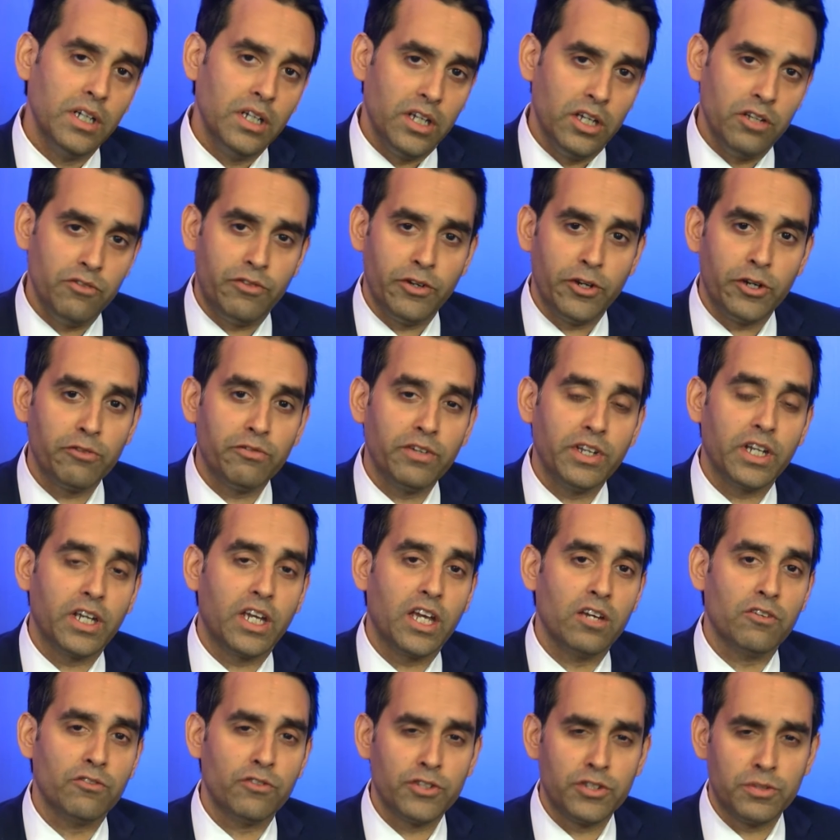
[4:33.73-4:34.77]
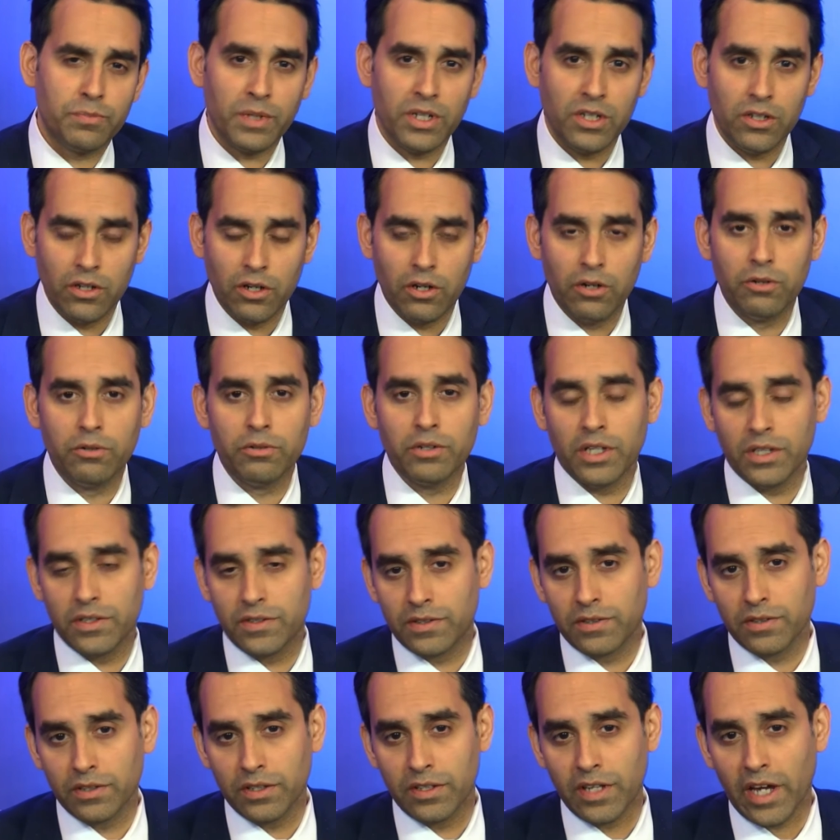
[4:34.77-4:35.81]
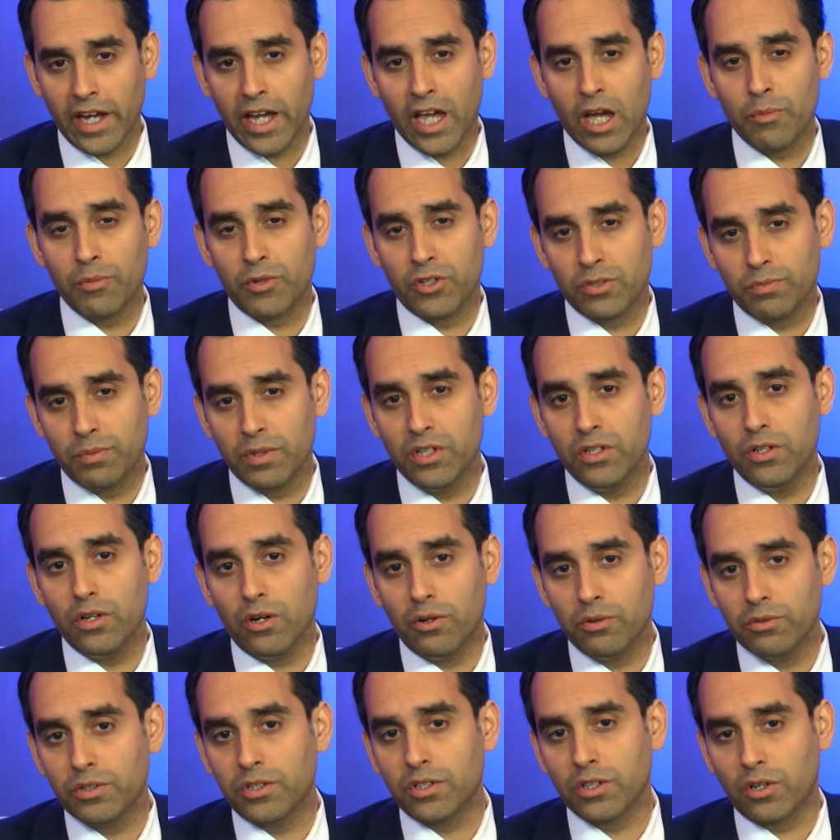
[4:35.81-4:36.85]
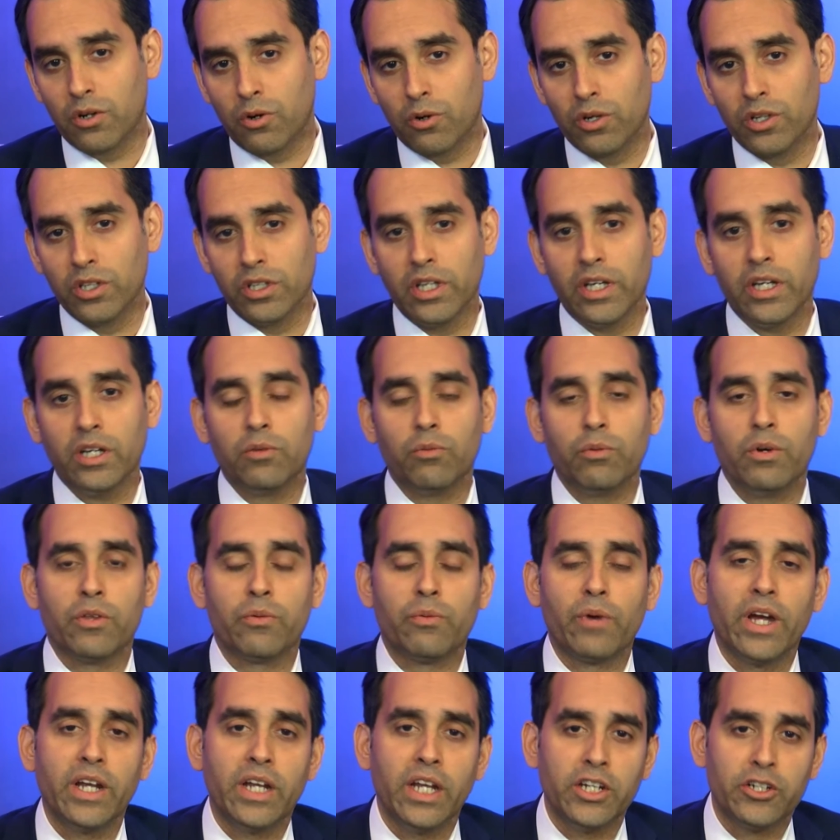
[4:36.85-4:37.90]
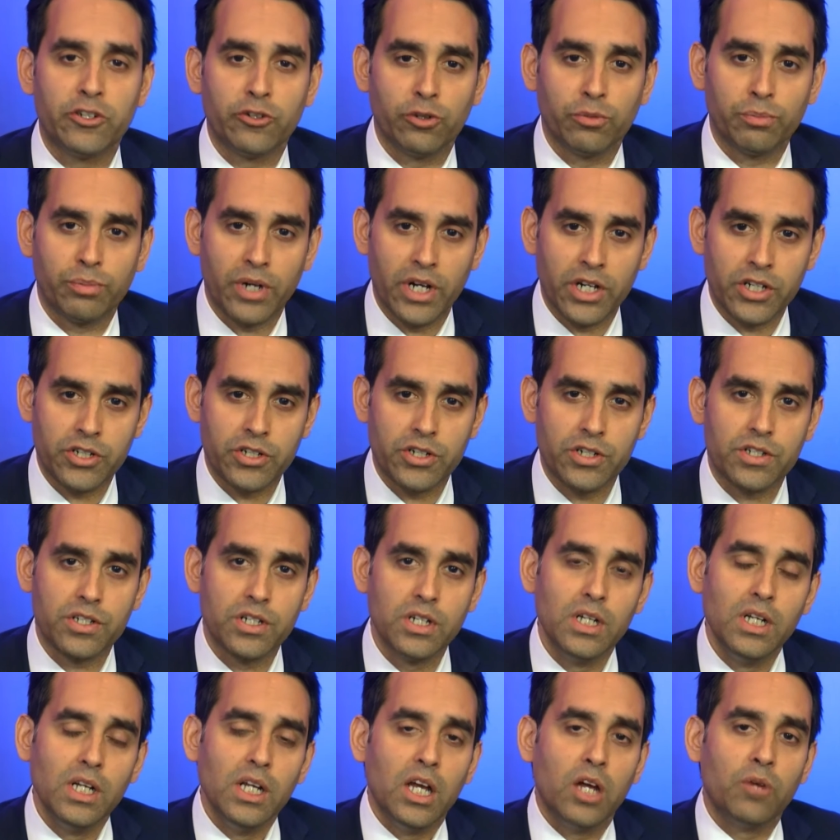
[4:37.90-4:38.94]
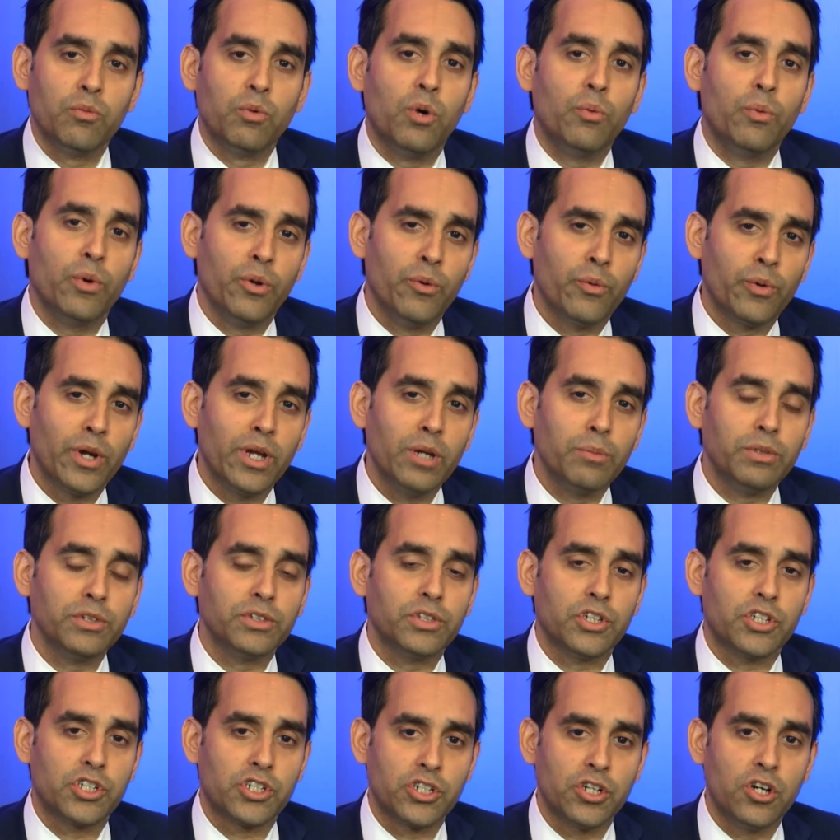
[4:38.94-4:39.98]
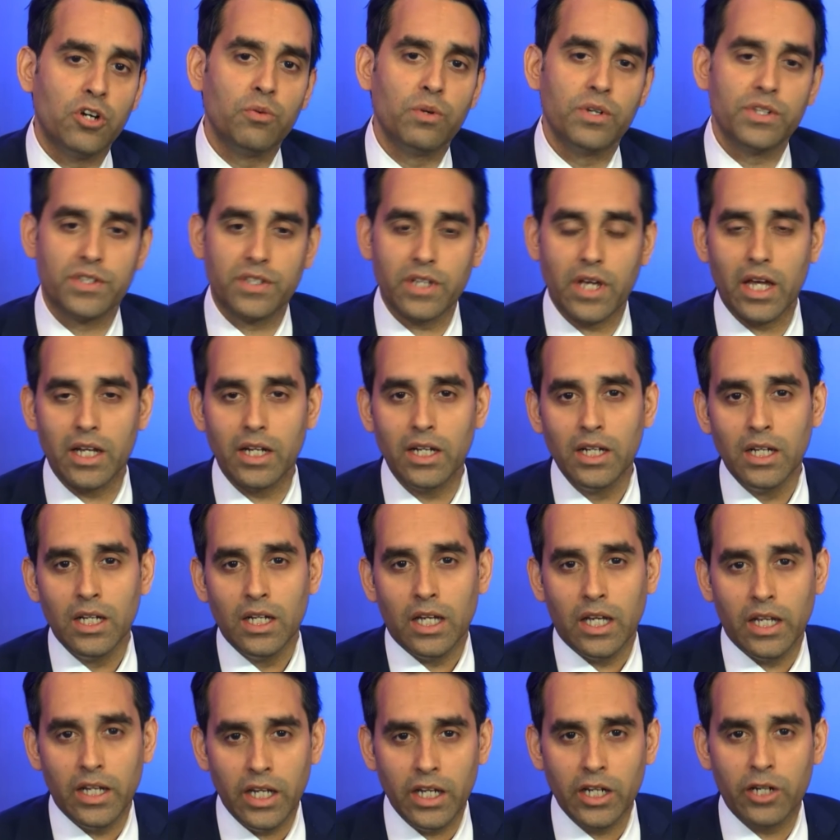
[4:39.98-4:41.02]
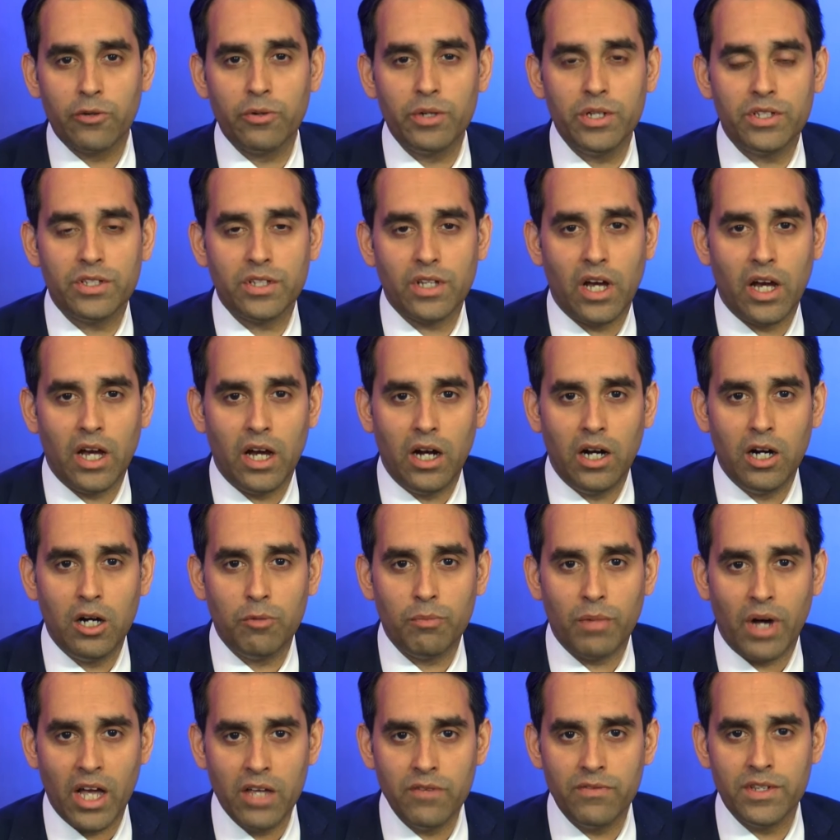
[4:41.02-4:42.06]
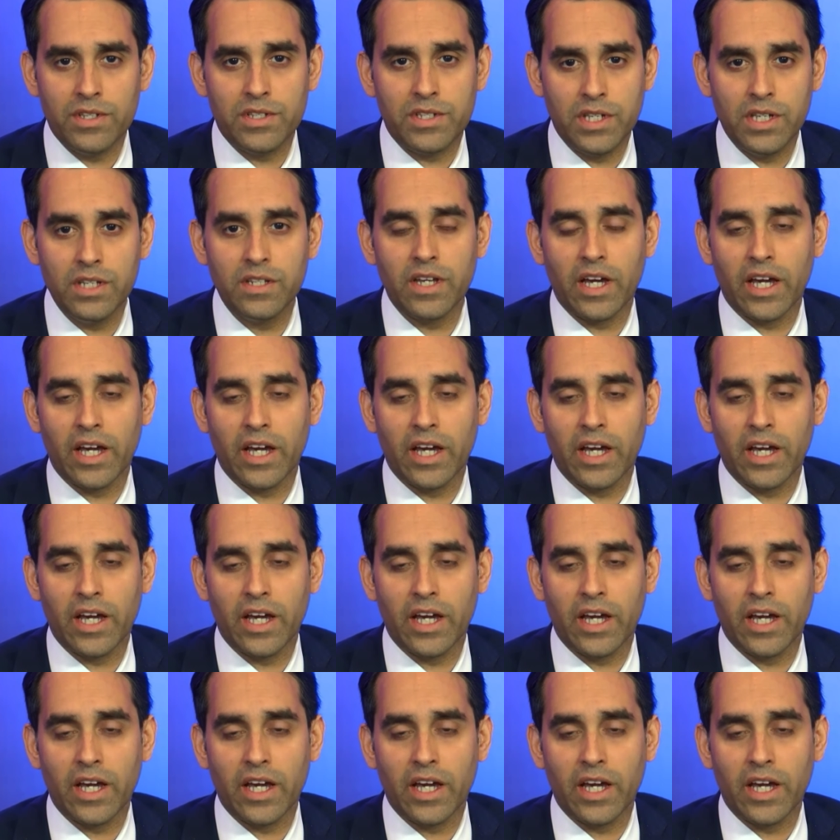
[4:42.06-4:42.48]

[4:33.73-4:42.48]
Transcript: Inferior vena cava has been known, its diameter has been known to correlate with right atrial pressures. And what we were able to show was that an increased IVC